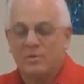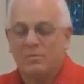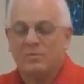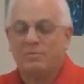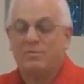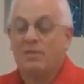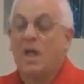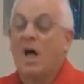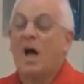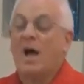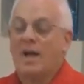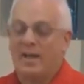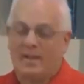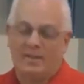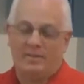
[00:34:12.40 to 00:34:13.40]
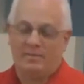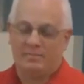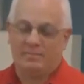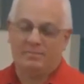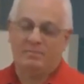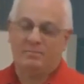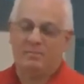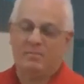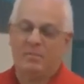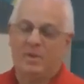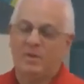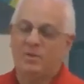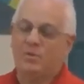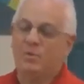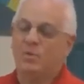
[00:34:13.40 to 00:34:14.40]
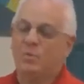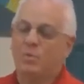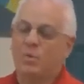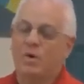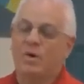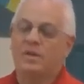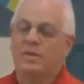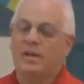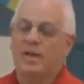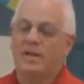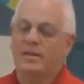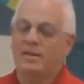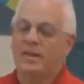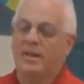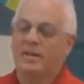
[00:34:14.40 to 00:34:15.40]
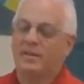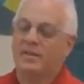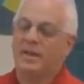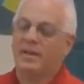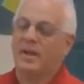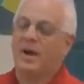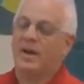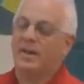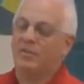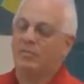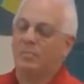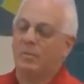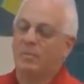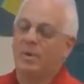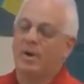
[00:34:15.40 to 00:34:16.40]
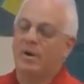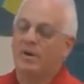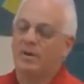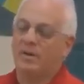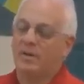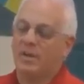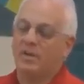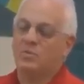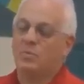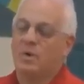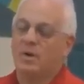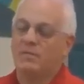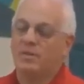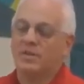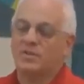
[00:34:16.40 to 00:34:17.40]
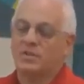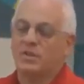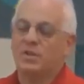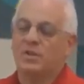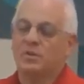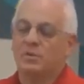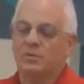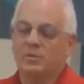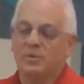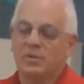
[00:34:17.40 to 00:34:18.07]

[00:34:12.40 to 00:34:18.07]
fly, and do the work that, that, that God has prepared each one of us to do.